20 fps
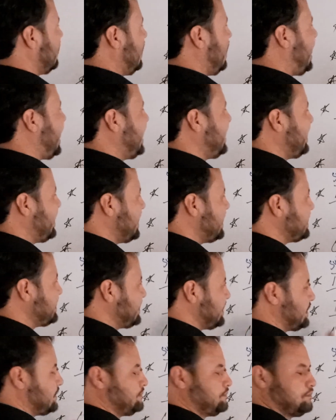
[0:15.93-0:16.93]
I
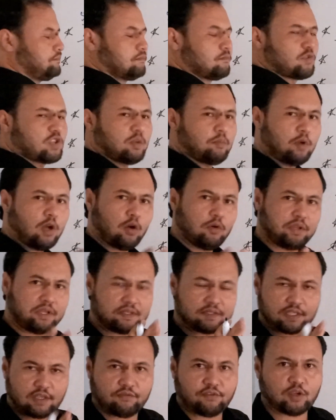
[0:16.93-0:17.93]
learned, somehow it
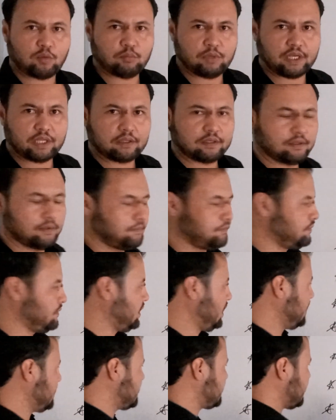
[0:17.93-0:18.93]
is giving meaning.
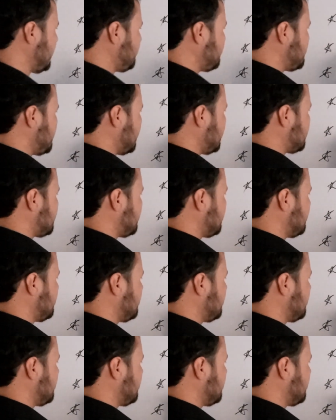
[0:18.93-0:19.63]
It is subject,